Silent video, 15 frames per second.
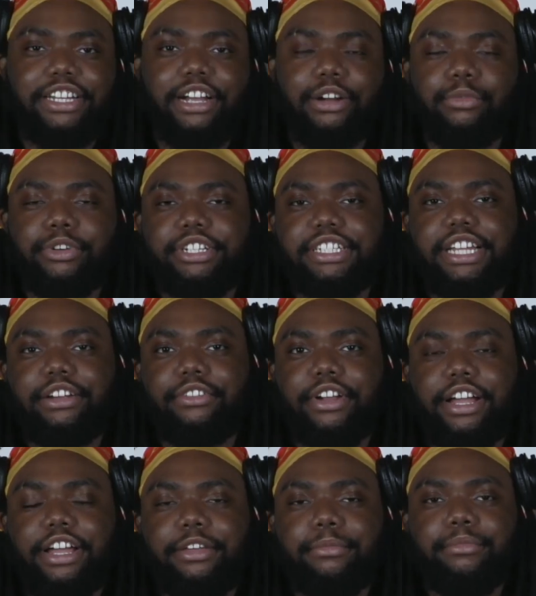down words that
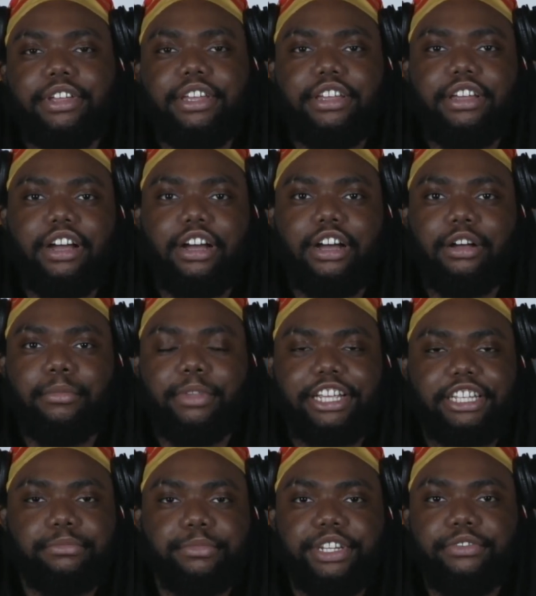rhyme, like
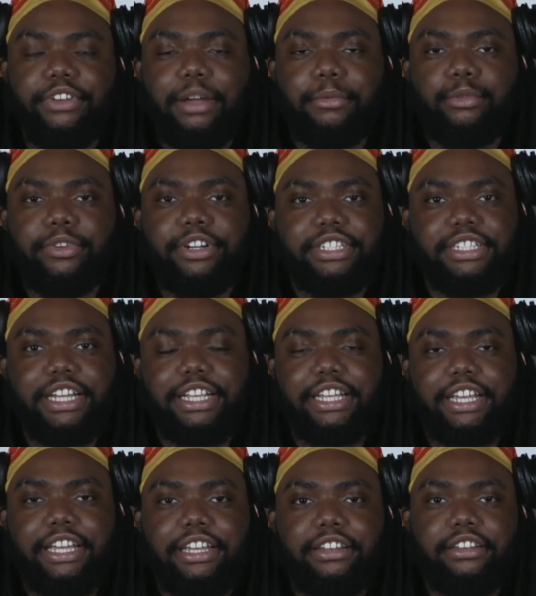as many rhyming words as I
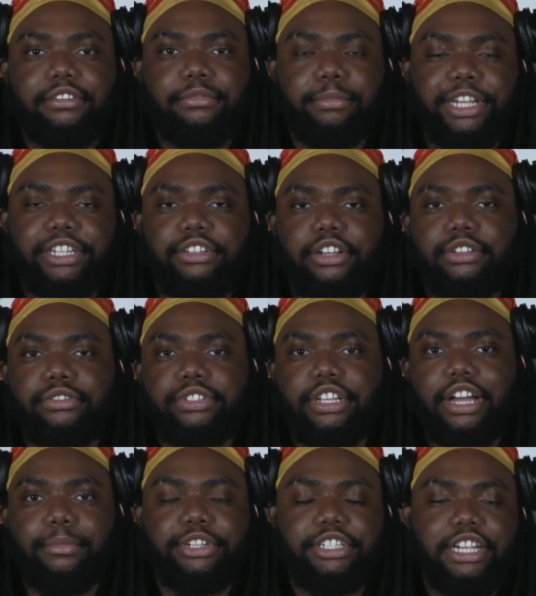can based on those
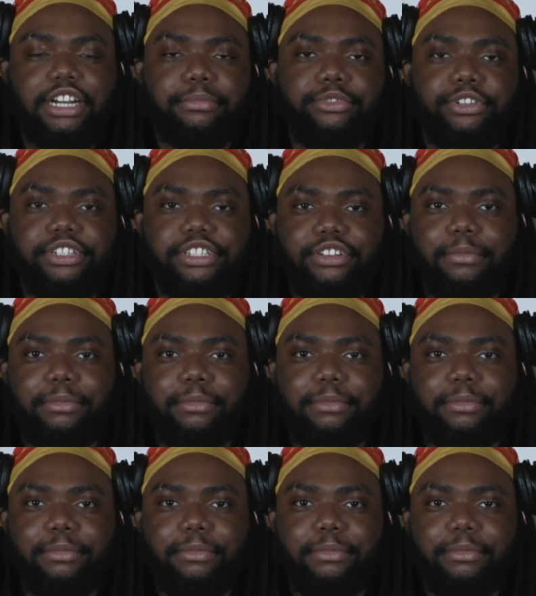topics that I put. So I'm